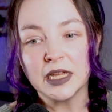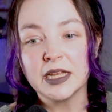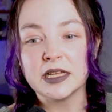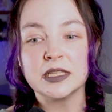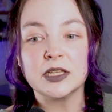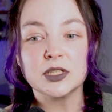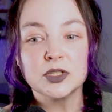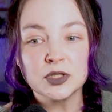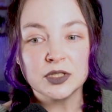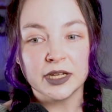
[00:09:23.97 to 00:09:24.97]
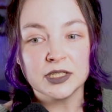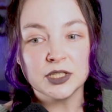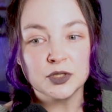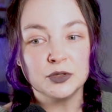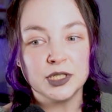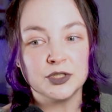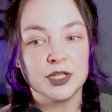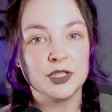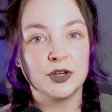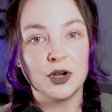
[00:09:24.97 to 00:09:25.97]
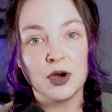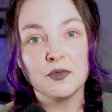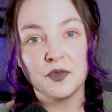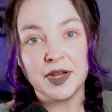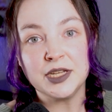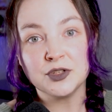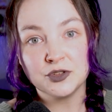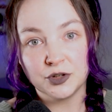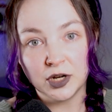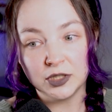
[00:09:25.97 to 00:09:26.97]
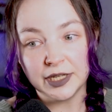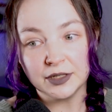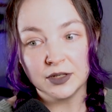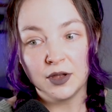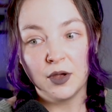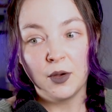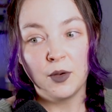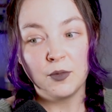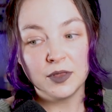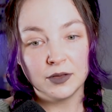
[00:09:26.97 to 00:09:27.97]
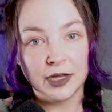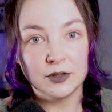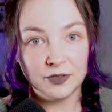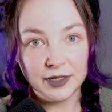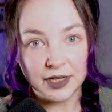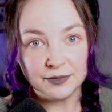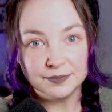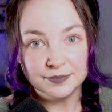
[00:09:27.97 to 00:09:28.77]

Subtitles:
is that Texas school districts are already struggling with a lack of funding